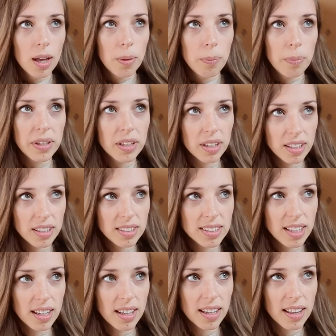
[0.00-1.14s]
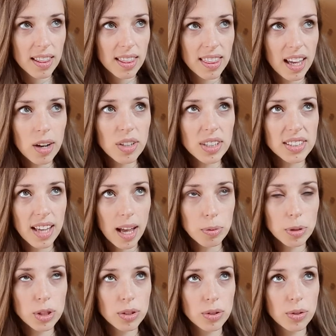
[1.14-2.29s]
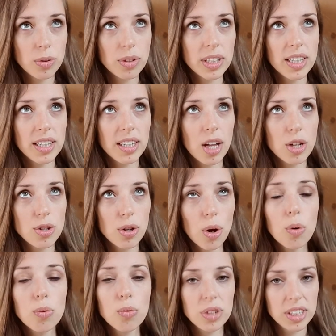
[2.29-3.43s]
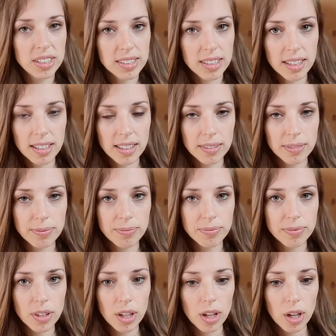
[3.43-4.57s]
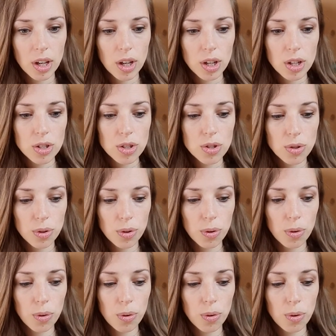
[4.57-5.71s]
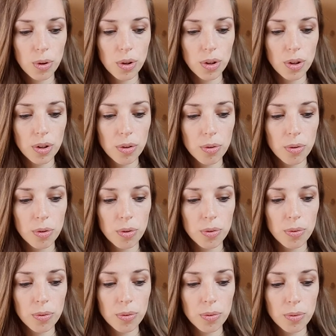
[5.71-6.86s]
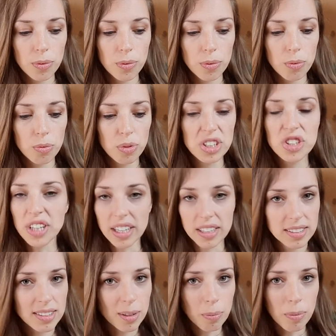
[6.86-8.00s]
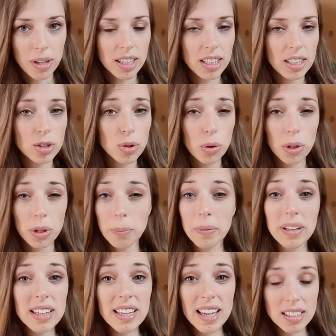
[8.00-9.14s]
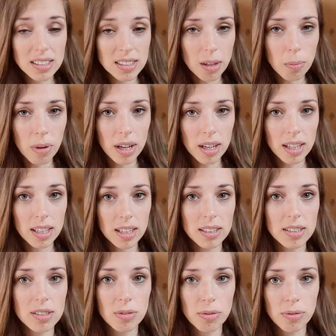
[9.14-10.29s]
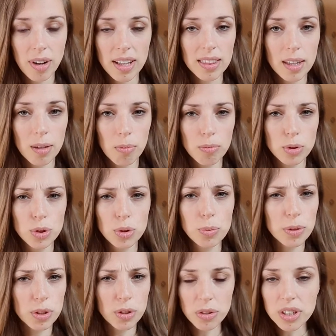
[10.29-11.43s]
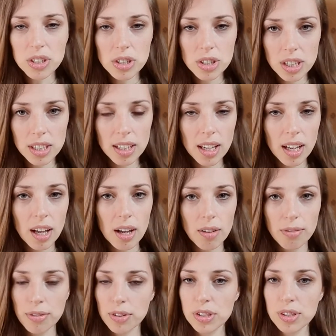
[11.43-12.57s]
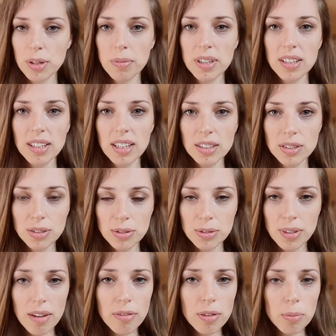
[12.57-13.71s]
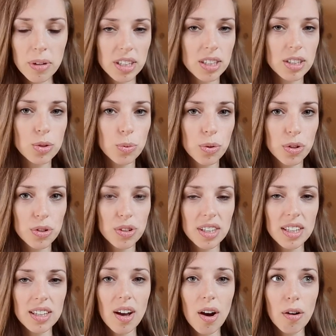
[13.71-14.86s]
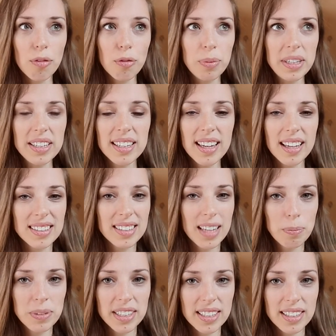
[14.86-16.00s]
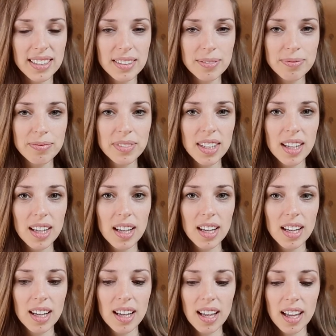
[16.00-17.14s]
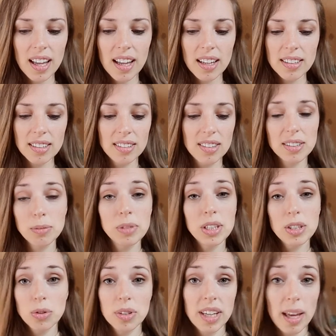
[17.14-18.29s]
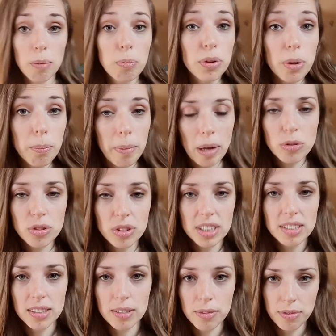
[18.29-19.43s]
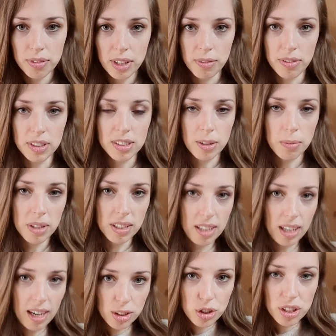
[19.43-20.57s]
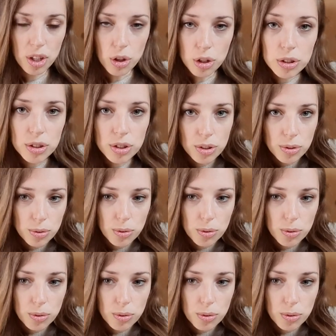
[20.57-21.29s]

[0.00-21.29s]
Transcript: Because there is absolutely no reason to reject somebody, to humiliate somebody, to find them super cringy for something they do. Everybody is worthy of being accepted. And it doesn't mean you can't put up boundaries if it's something that actually hurts you